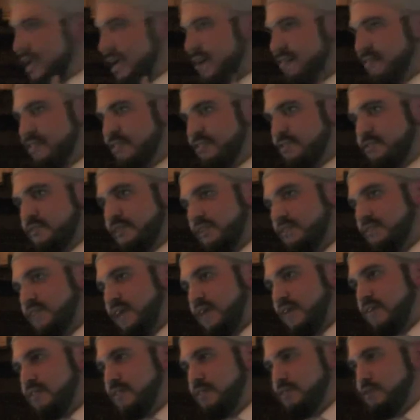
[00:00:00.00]
hear this
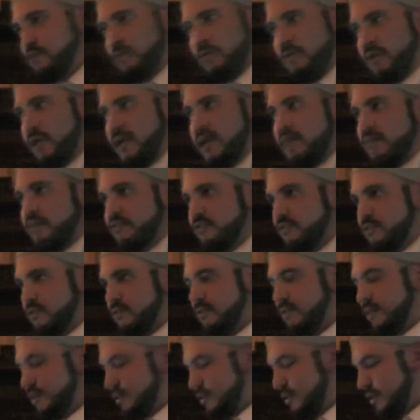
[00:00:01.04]
narrative, you don't hear this
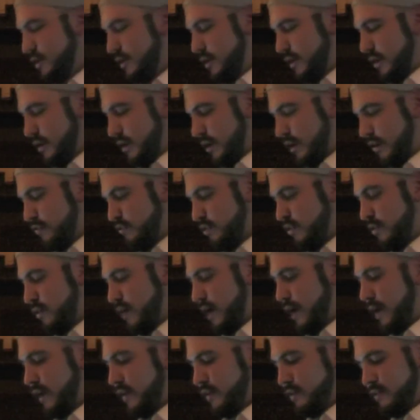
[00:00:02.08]
story, and so
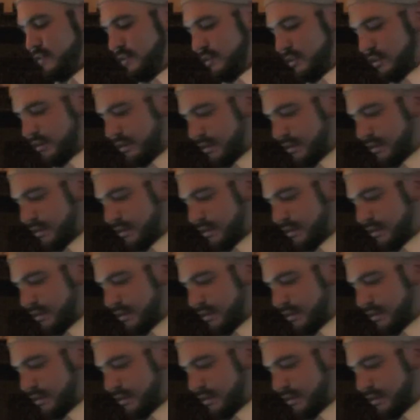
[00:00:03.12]
on. And